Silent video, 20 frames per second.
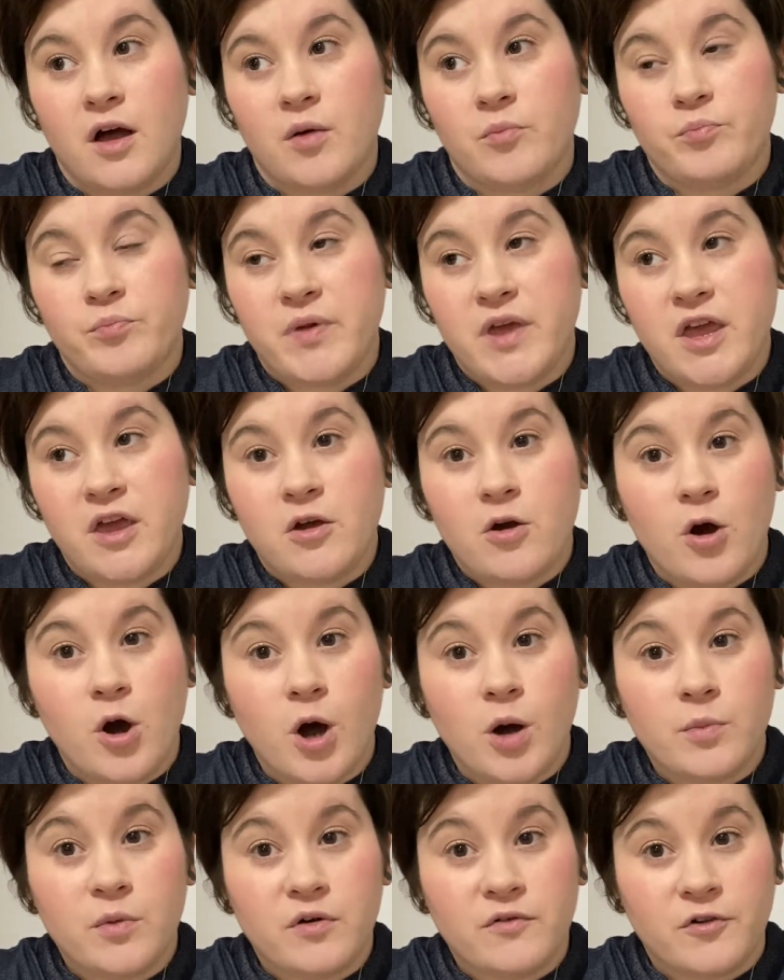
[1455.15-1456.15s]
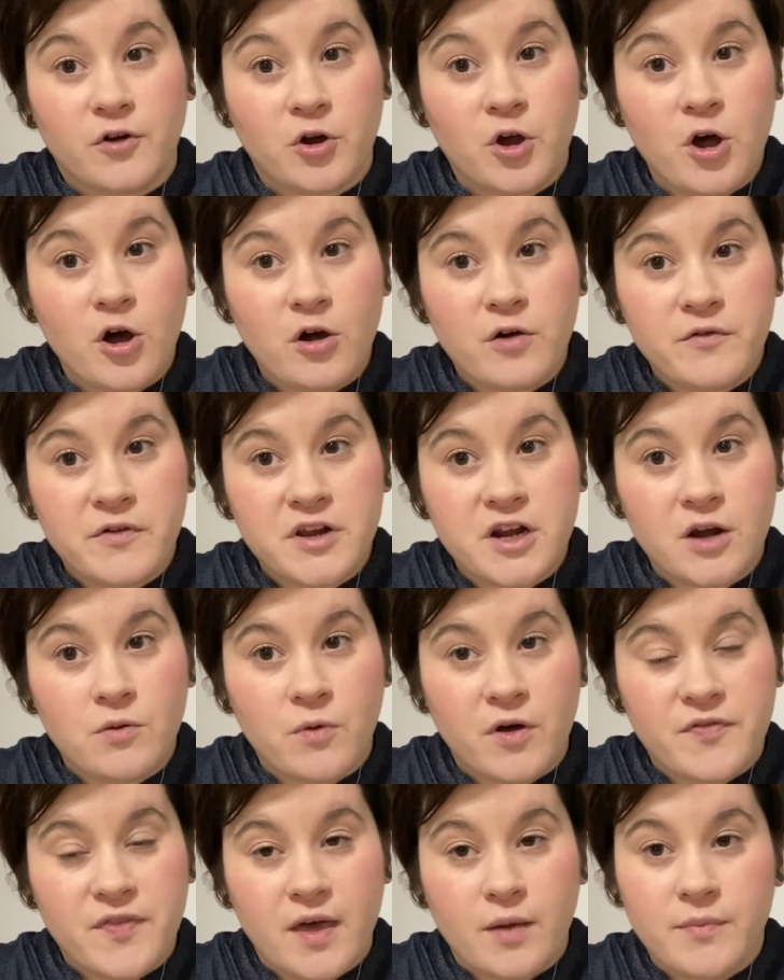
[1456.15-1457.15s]
being home over COVID and
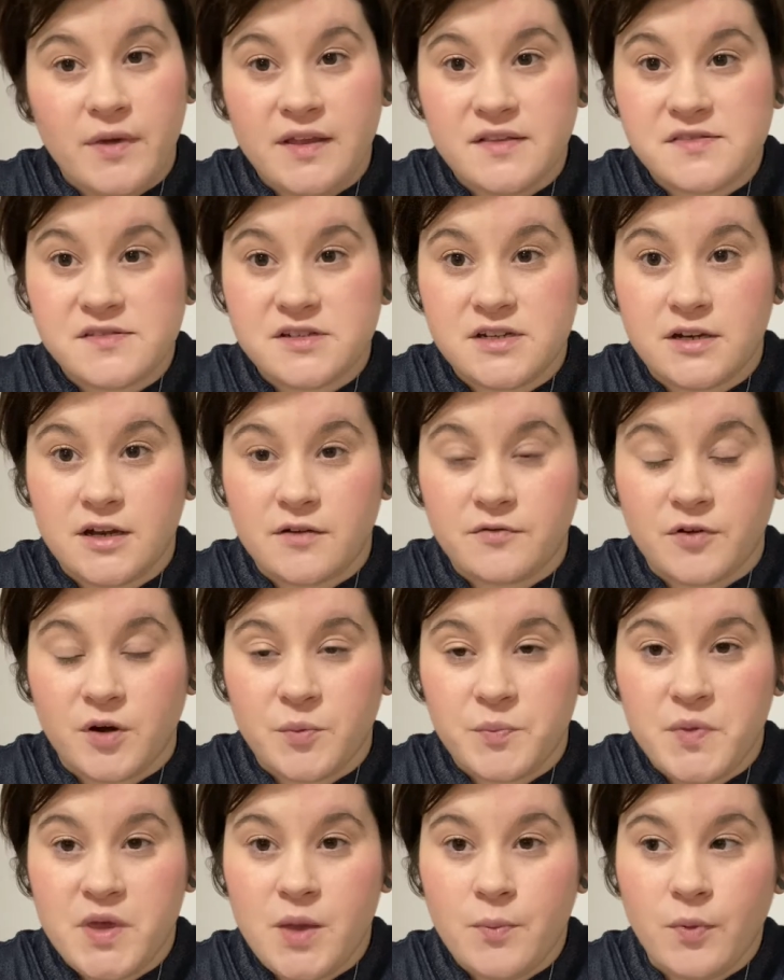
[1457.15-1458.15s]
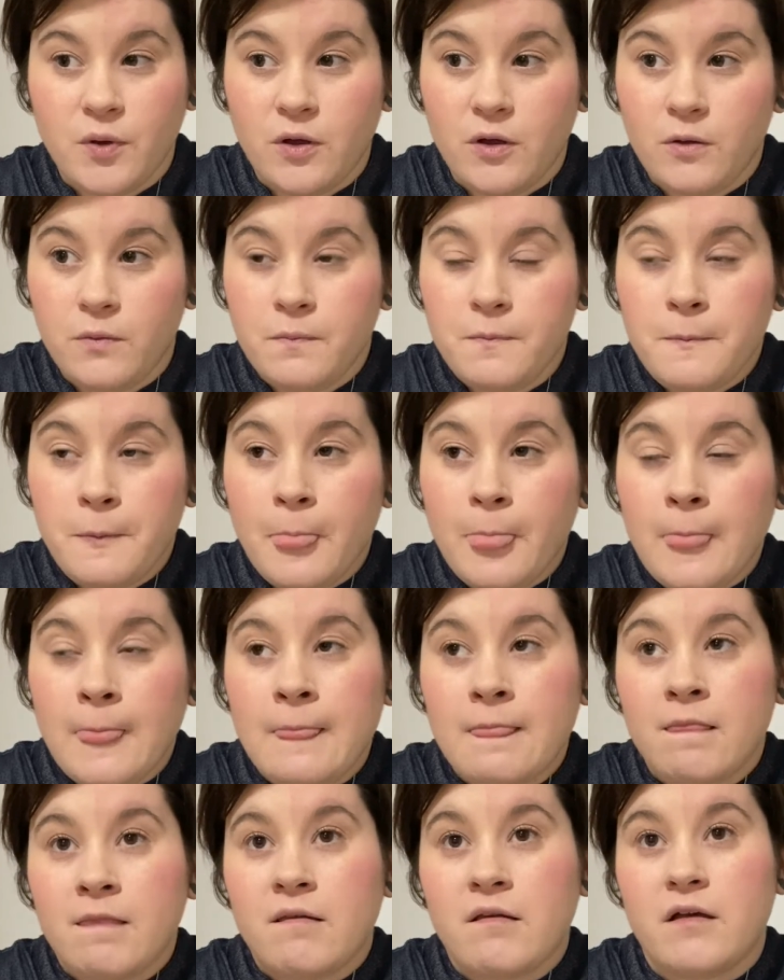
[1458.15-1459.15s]
what that means to different people.
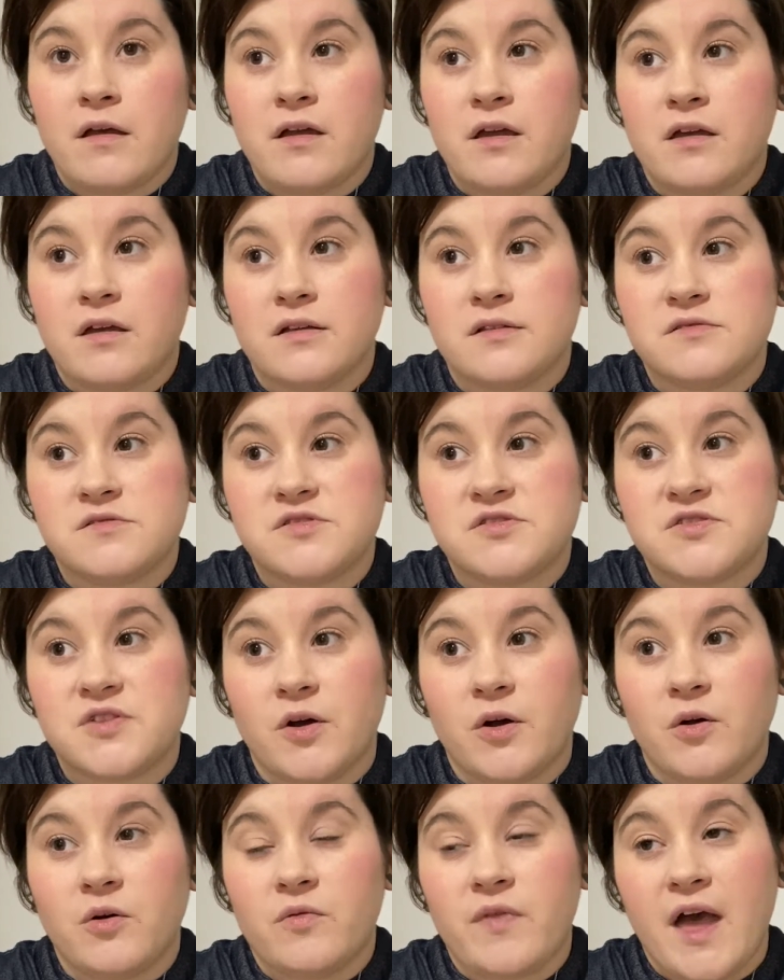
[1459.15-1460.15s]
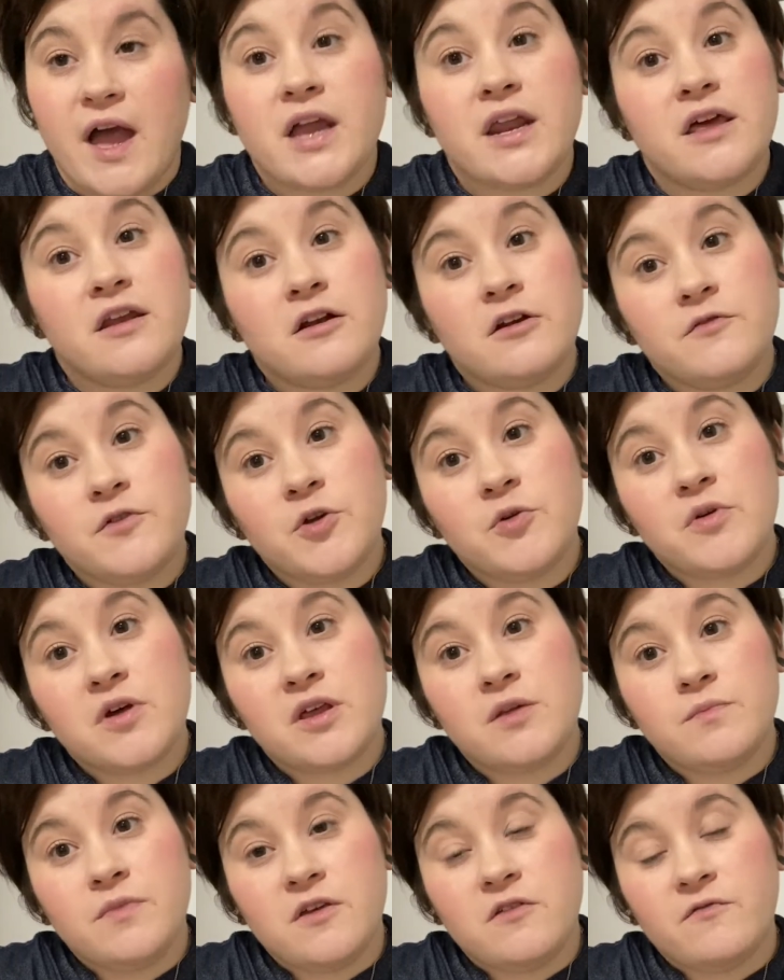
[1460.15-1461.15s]
And so that interview
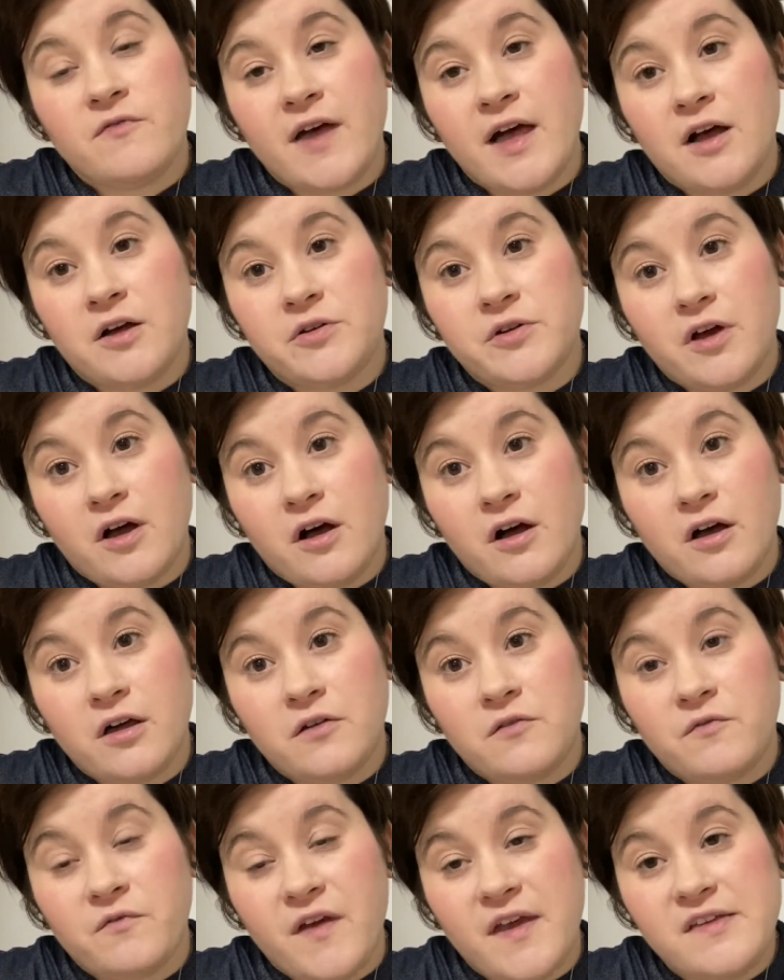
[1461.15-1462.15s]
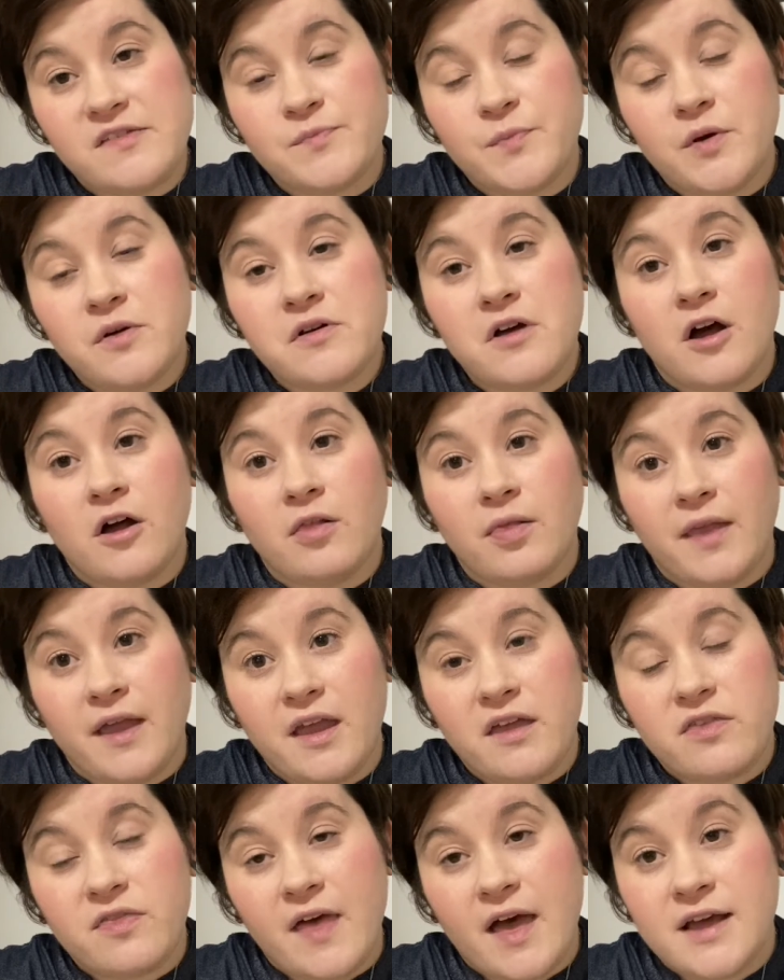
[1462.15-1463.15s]
can be found on Facebook. I'll
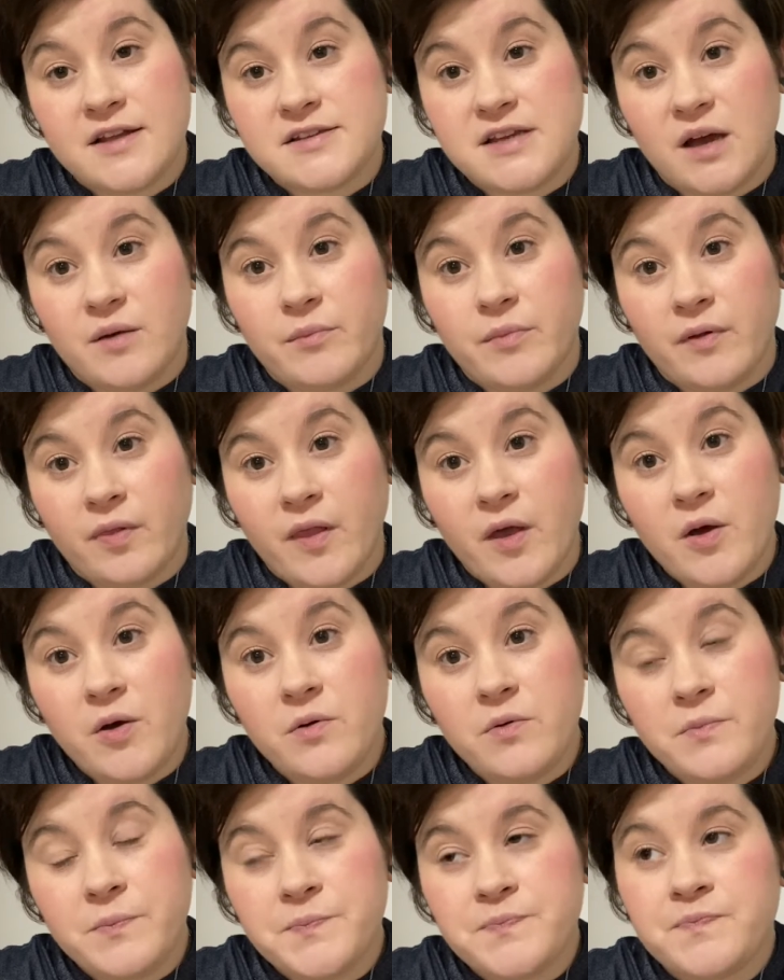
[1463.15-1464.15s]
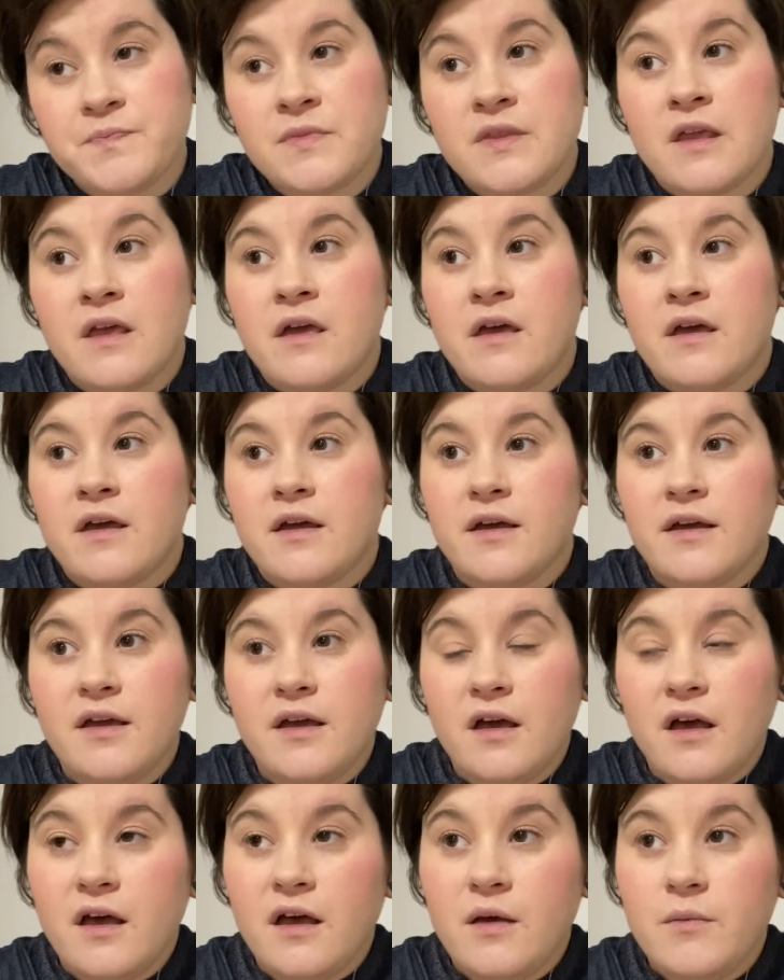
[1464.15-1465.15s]
link that down below.
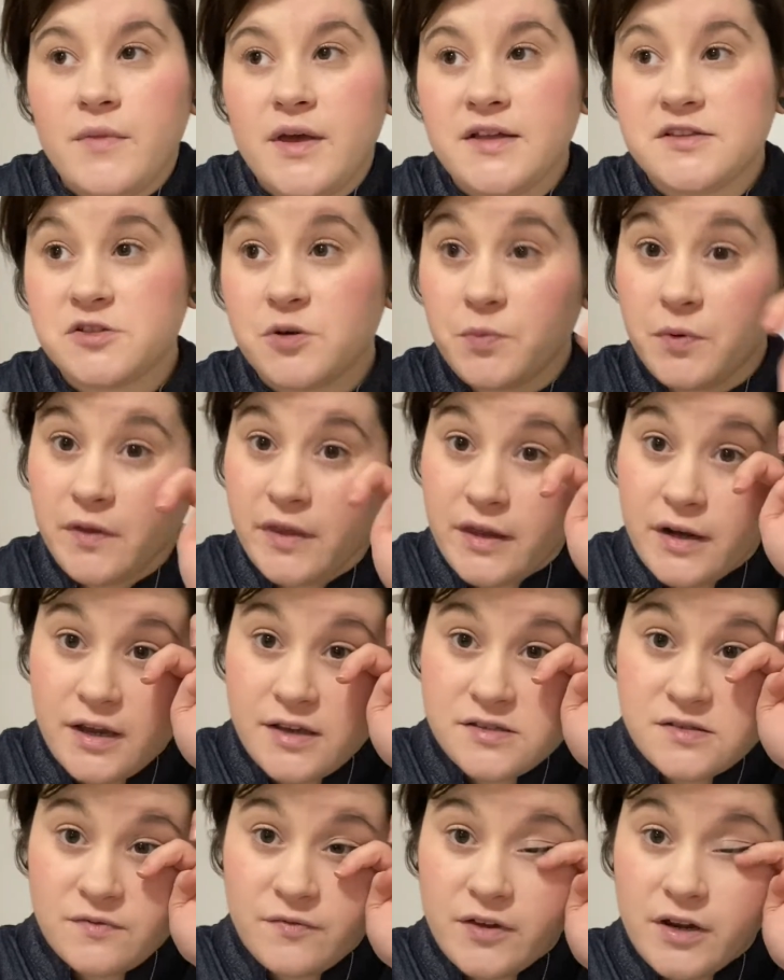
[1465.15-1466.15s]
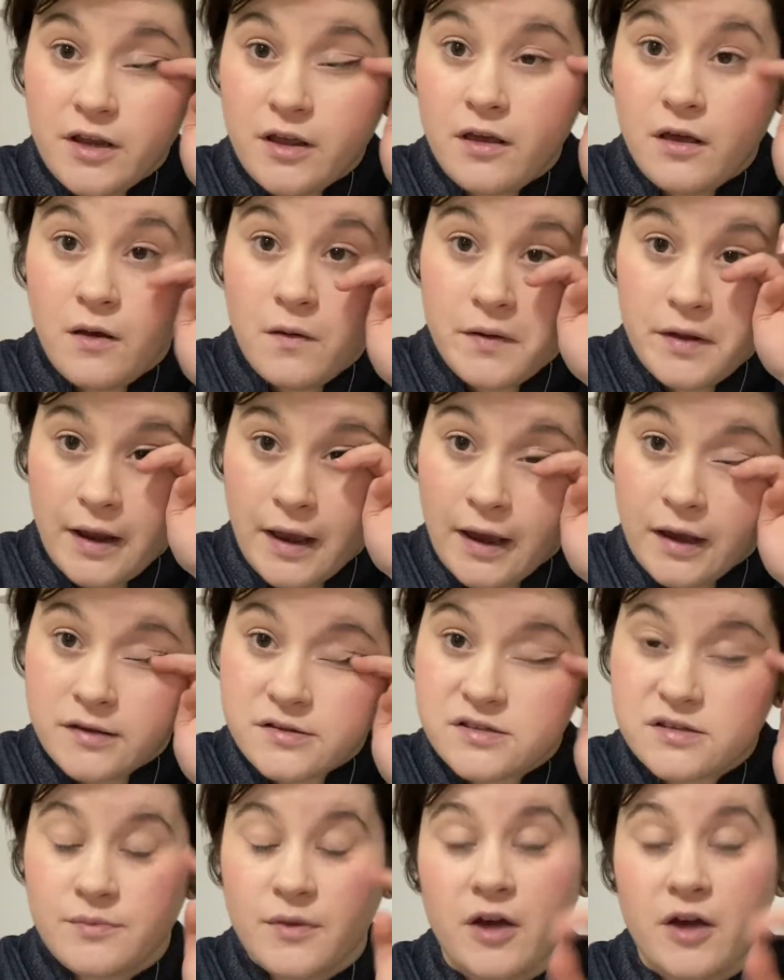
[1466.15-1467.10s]
It's a really nice video. It has